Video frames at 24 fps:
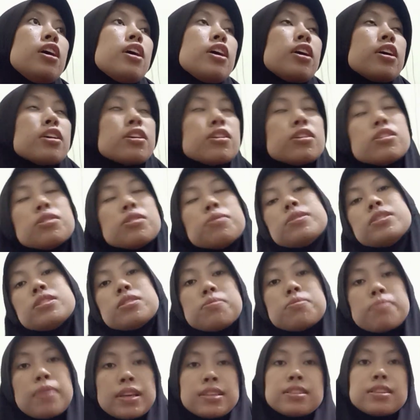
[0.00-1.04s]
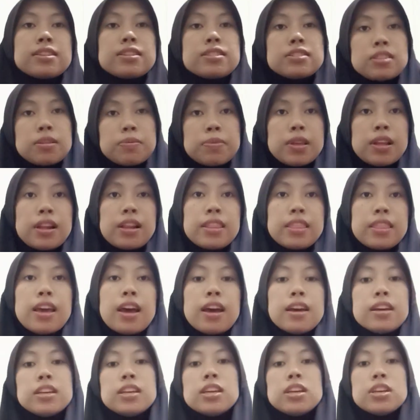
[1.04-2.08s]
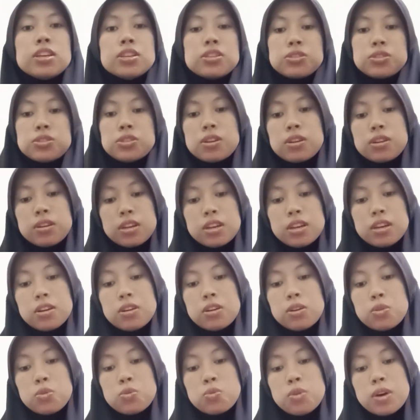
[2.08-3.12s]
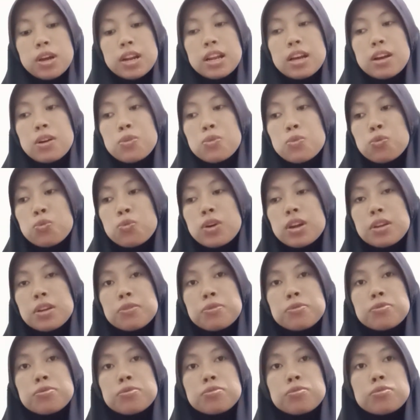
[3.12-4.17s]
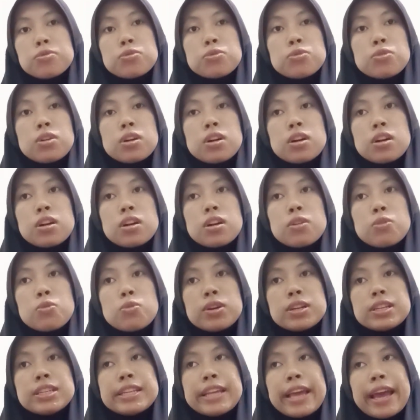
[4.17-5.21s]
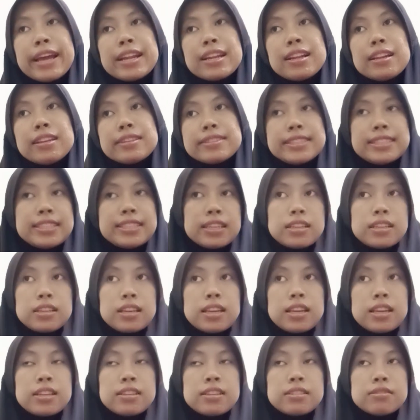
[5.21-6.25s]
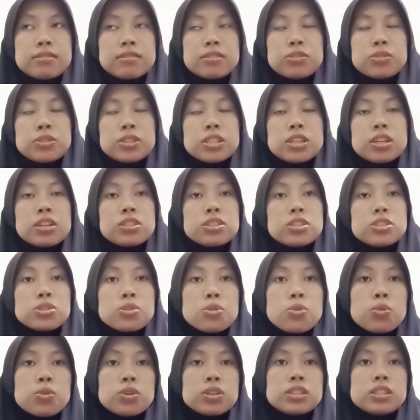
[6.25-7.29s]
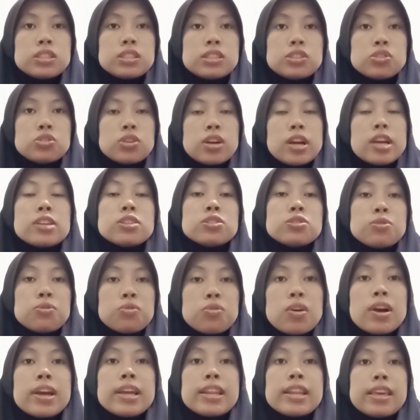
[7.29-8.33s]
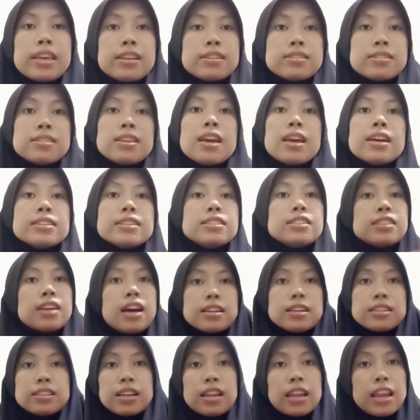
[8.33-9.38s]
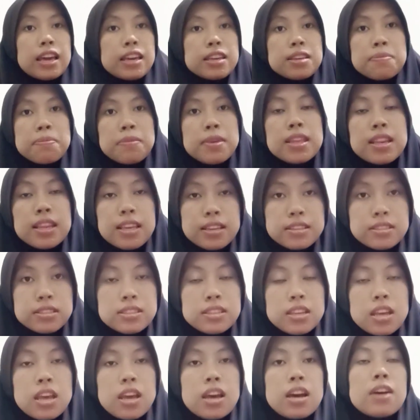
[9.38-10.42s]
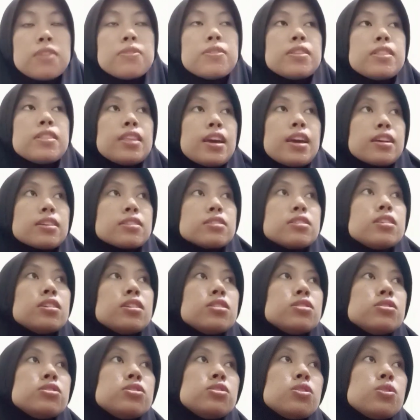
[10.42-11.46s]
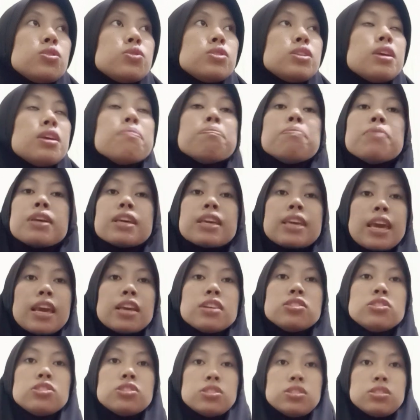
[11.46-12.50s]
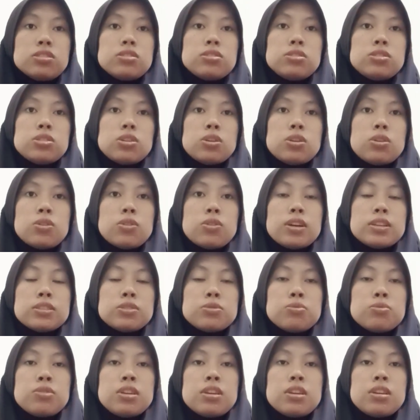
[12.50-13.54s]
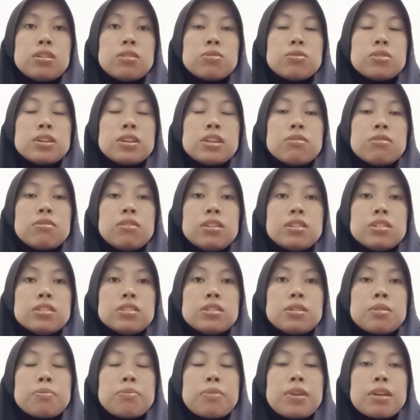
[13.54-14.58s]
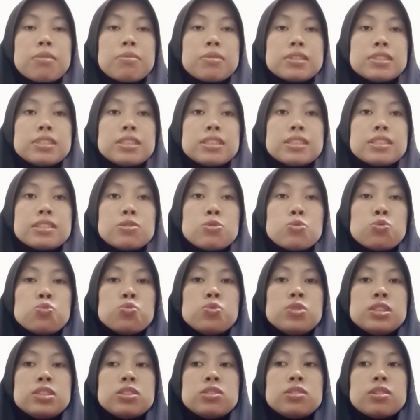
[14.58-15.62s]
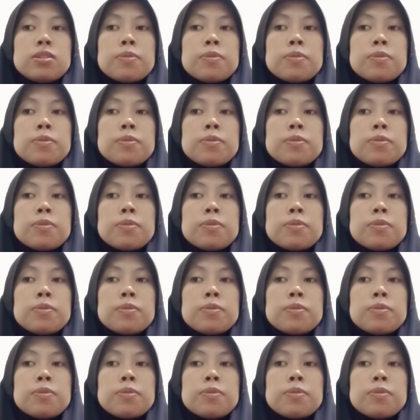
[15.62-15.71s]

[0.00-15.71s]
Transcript: economies, basically something like that. So what the analytic in critical discourse trying to find is the underlying meanings of the text. So the implicatures. So as we already learned in pragmatic, we